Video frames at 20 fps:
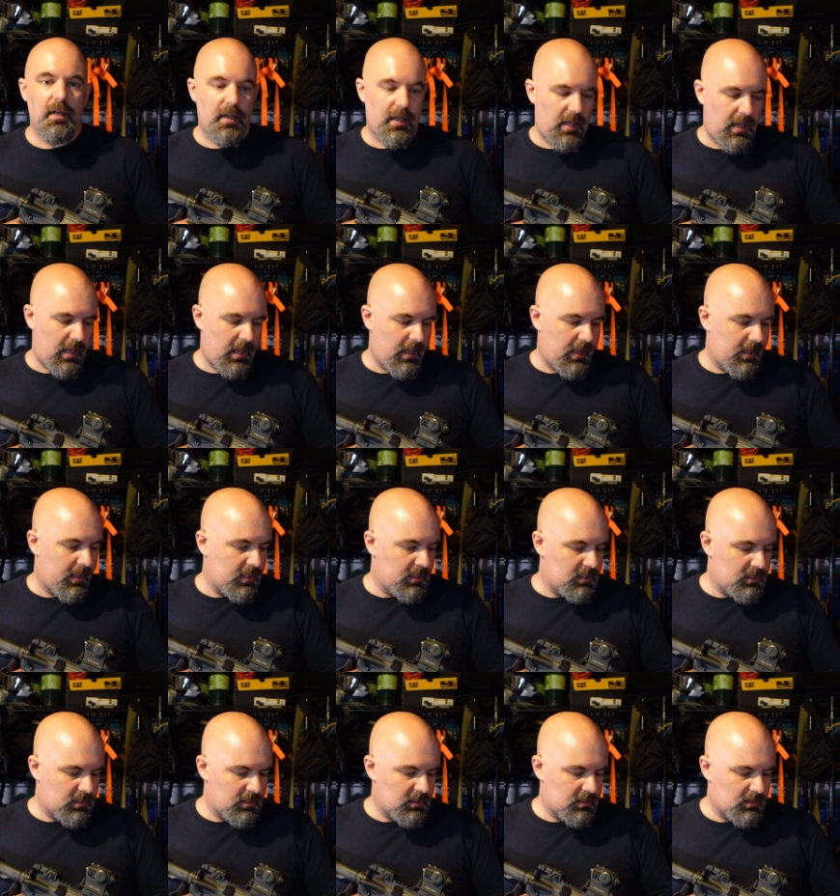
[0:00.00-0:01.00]

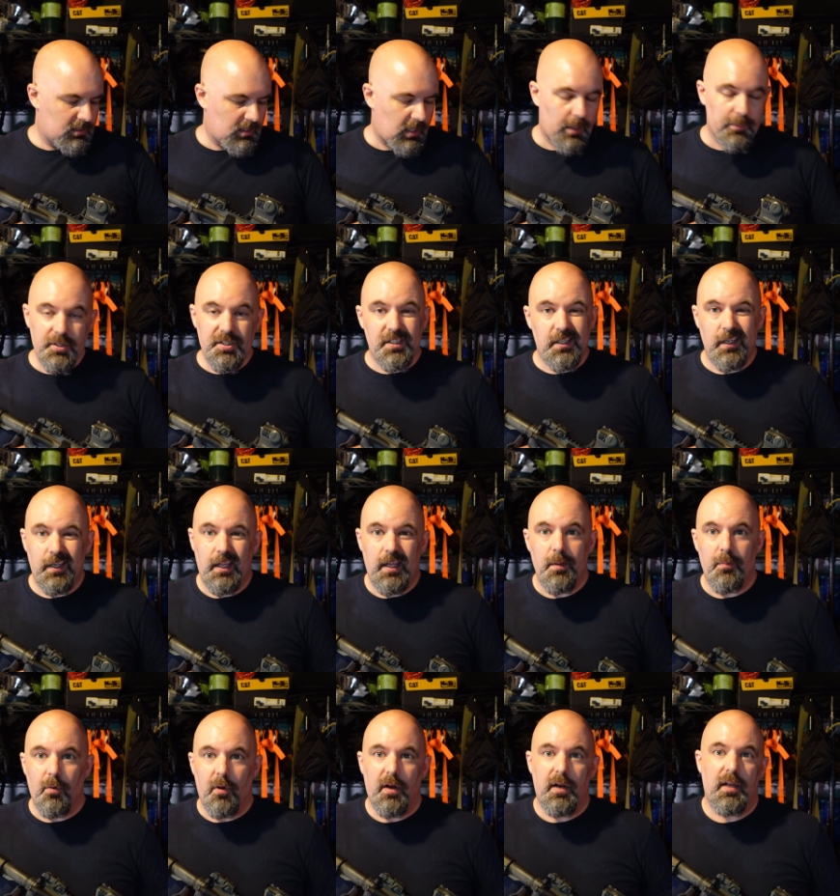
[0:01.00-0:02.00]
and I'm just going to
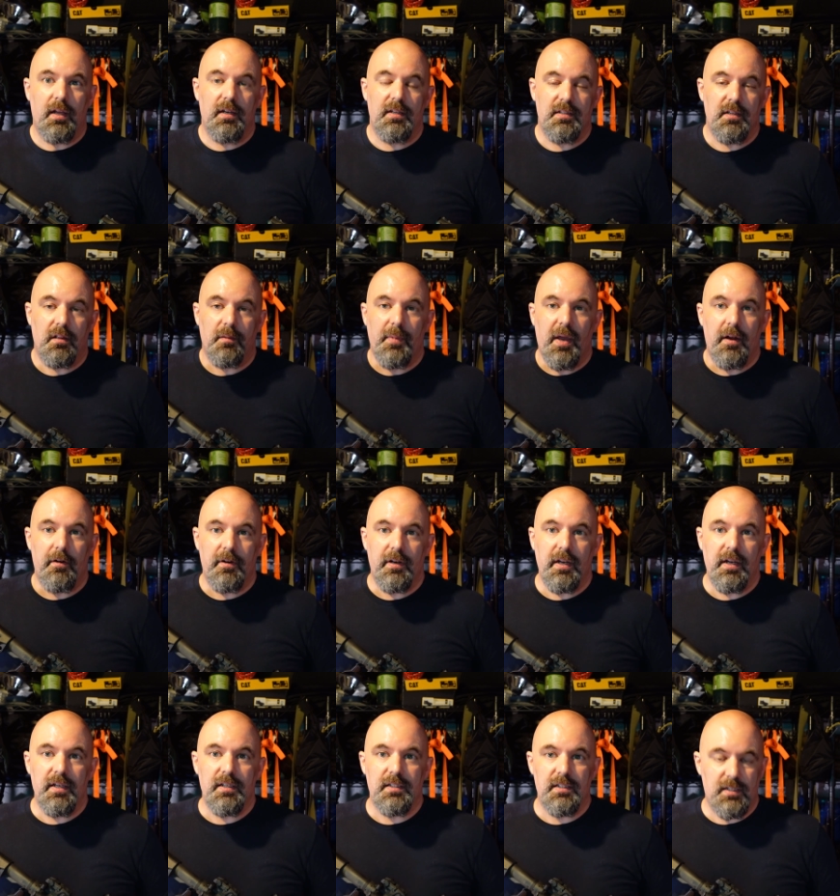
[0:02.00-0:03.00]
keep running it until the battery
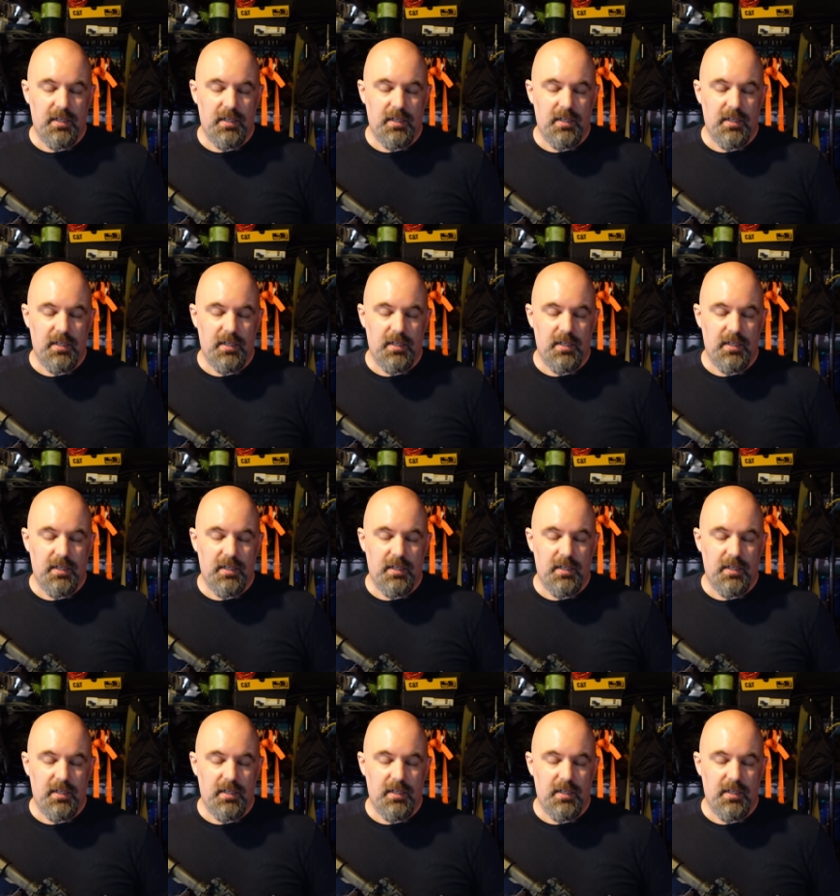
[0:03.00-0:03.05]
dies.